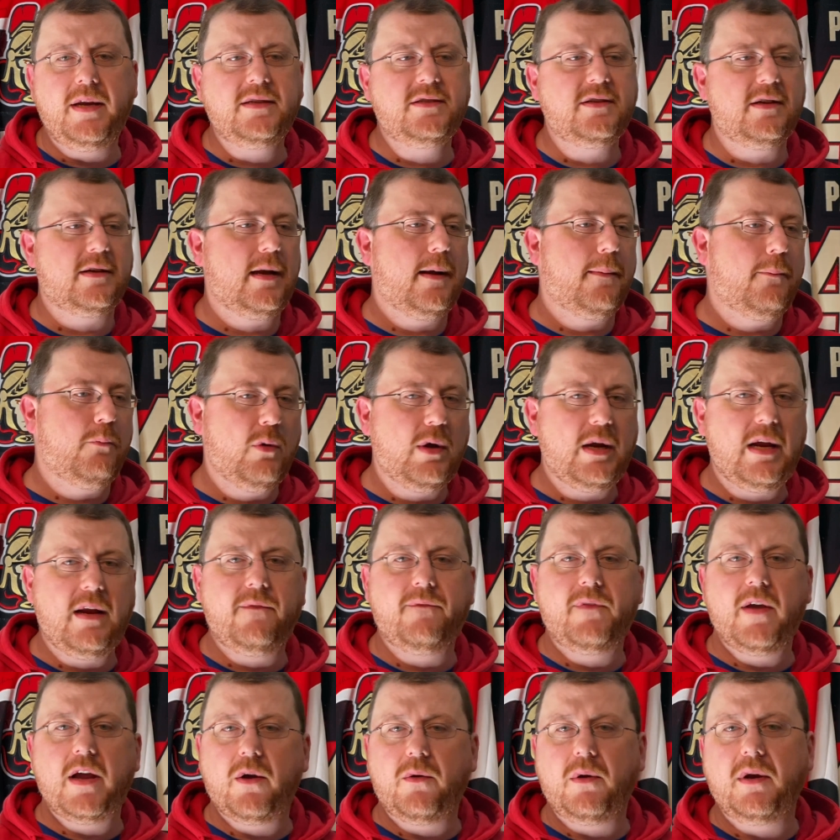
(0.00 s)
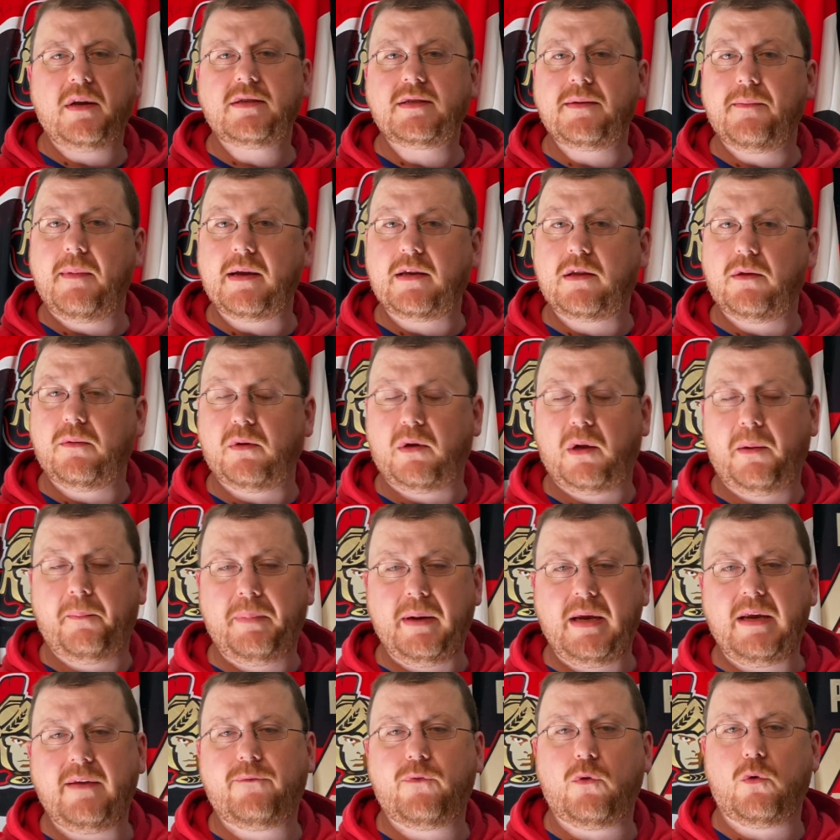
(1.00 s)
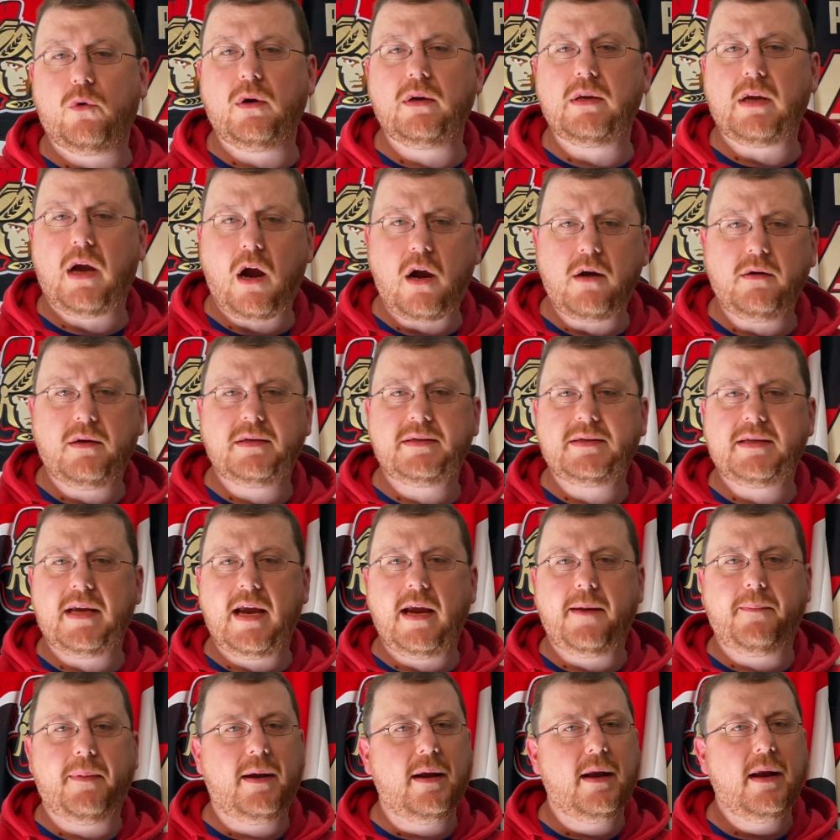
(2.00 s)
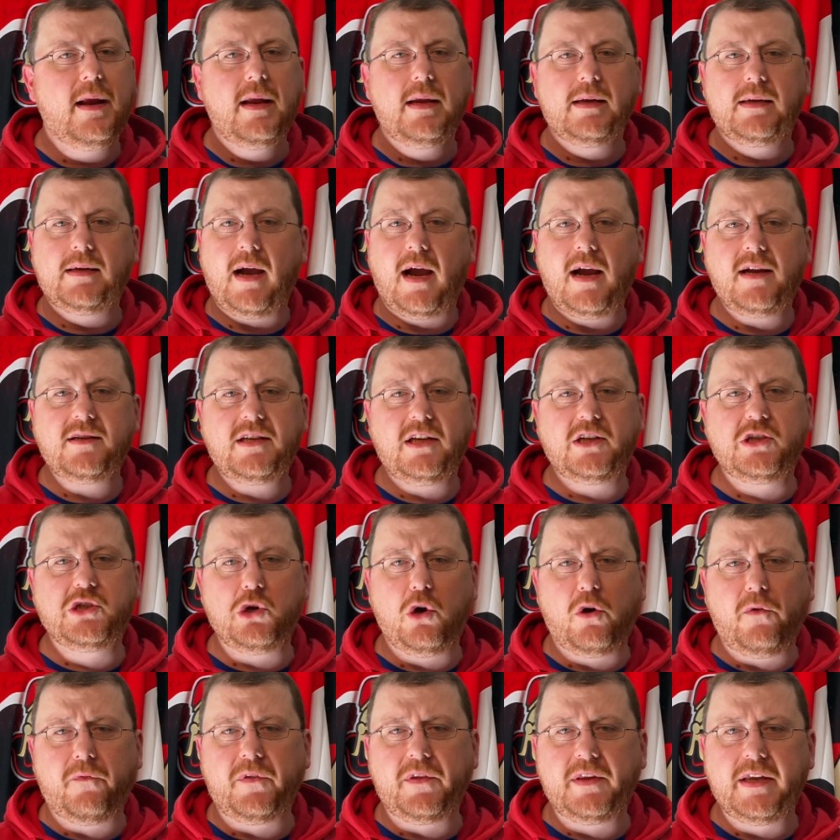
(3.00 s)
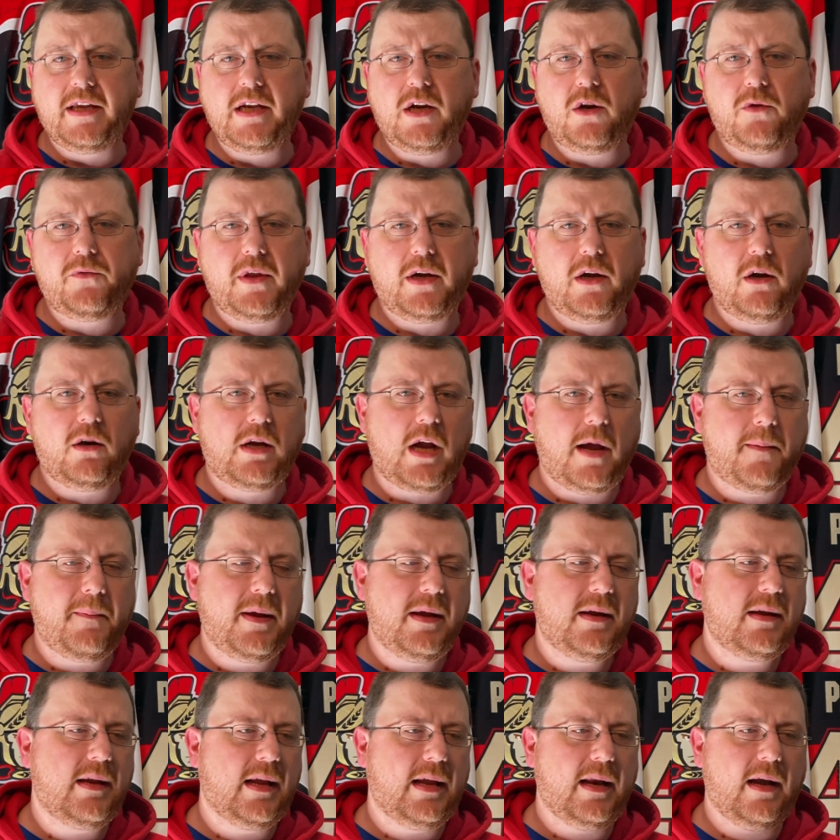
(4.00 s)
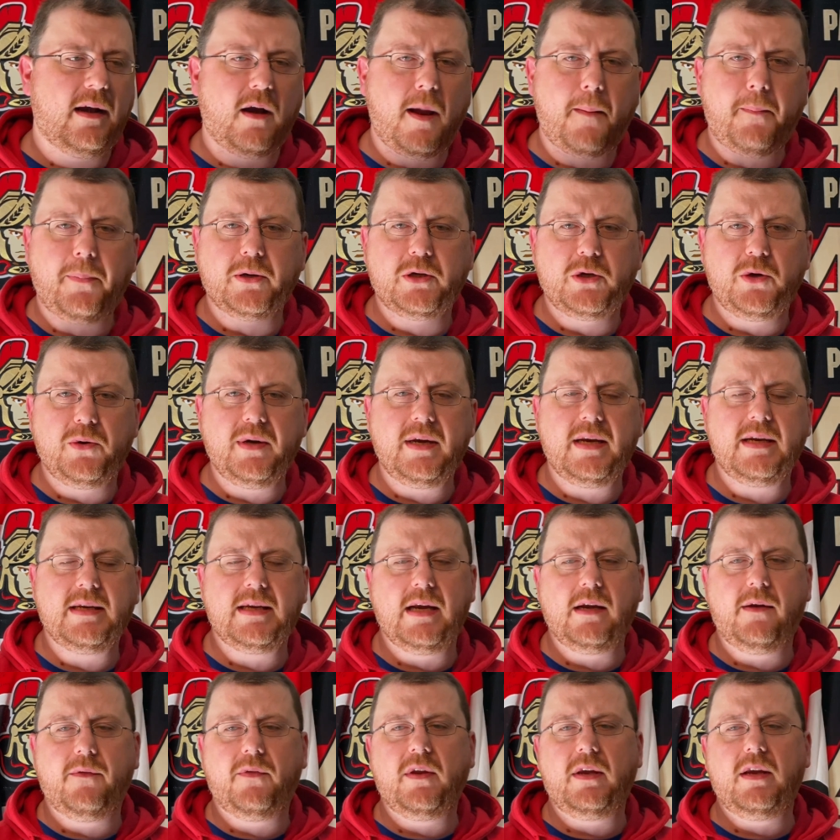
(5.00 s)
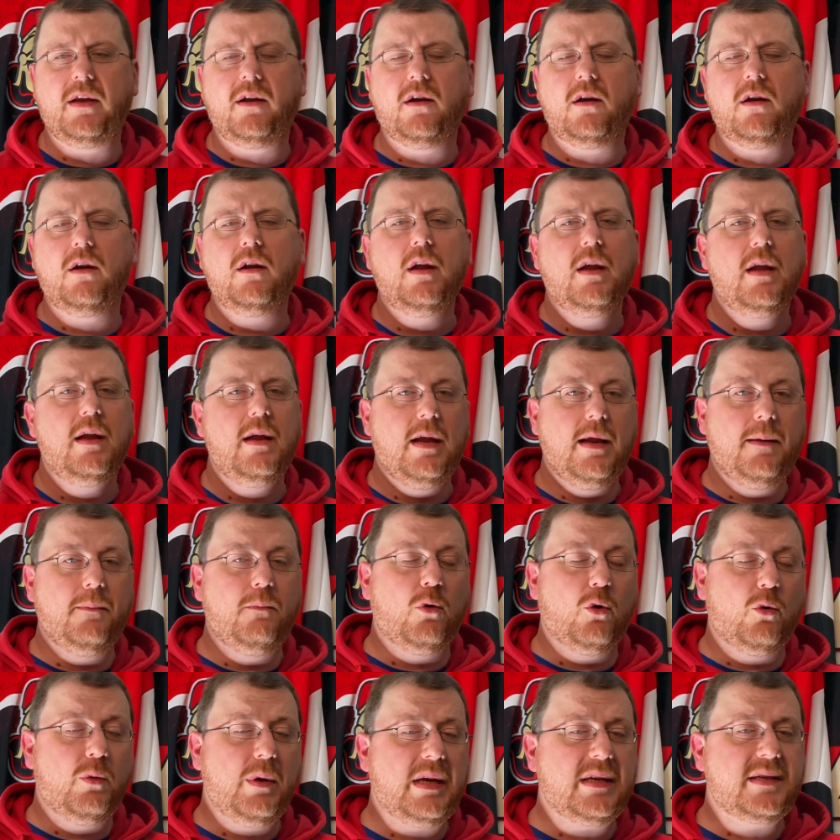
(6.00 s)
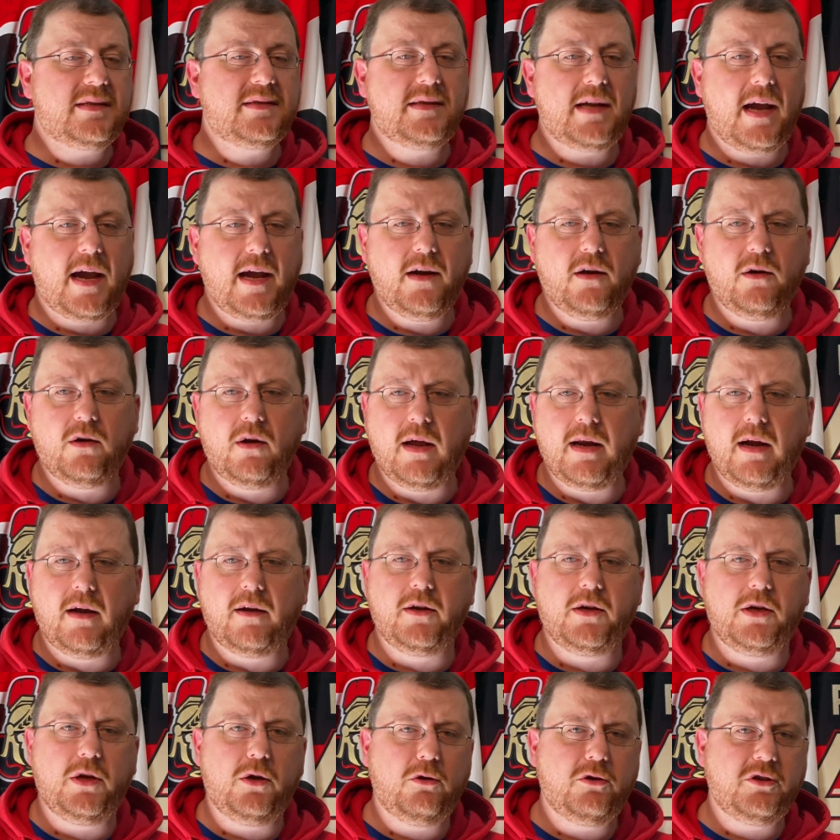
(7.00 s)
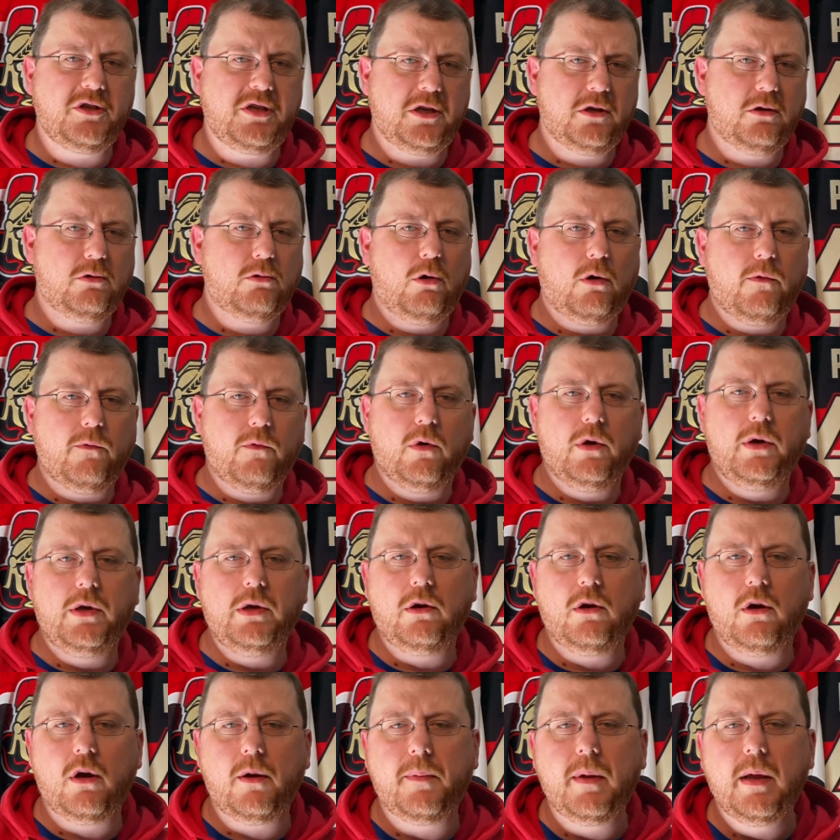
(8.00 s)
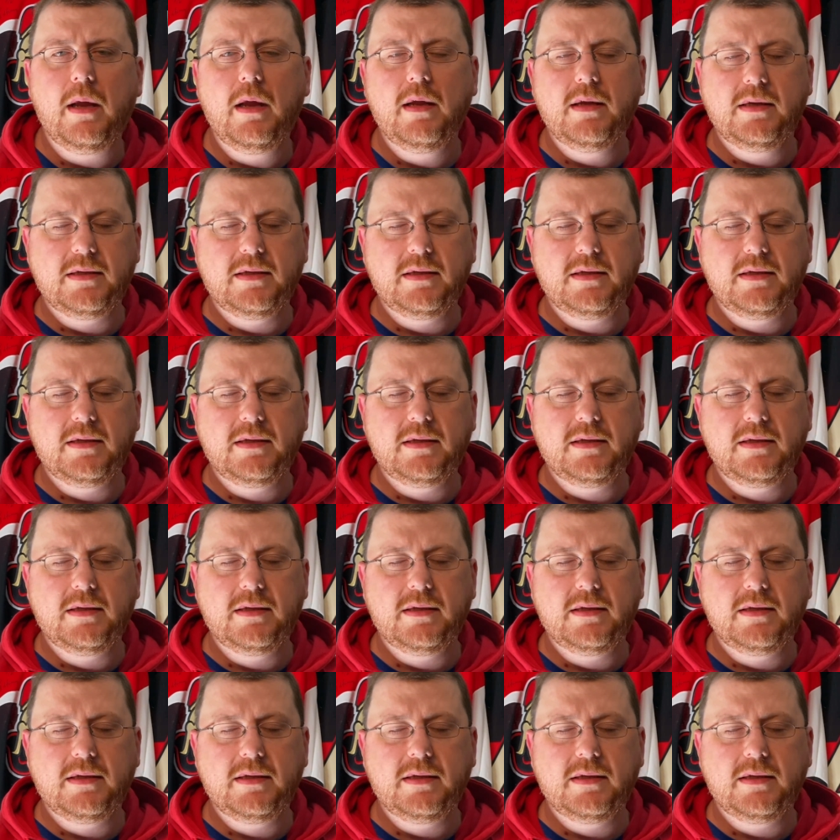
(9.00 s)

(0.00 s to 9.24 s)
They're going to bring in veterans to make them compete for it? Hard to say, but guys like Joe Foligno that are coming, get an opportunity at the end of the year, and Moritz Seider had a huge year over in Europe.